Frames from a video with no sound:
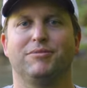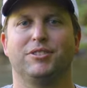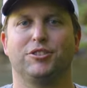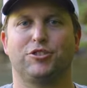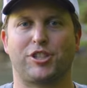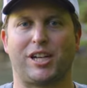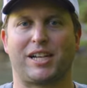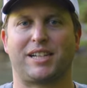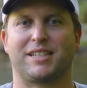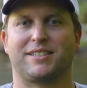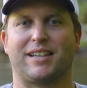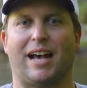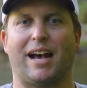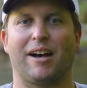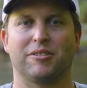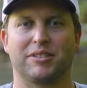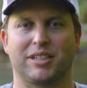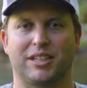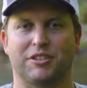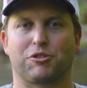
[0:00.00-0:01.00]
check us
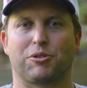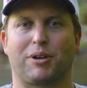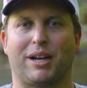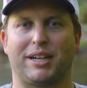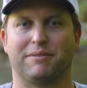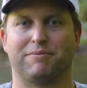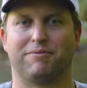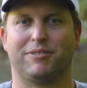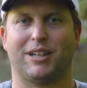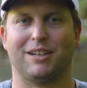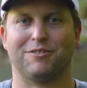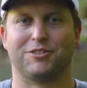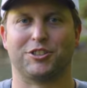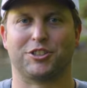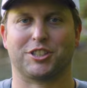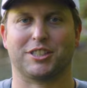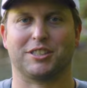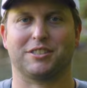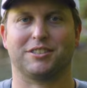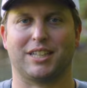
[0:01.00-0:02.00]
out at
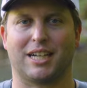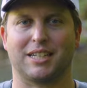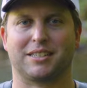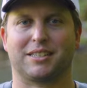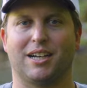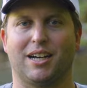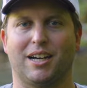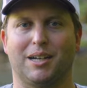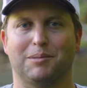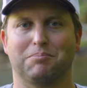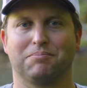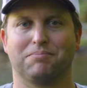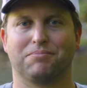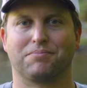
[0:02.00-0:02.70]
tridentflyfishing.com.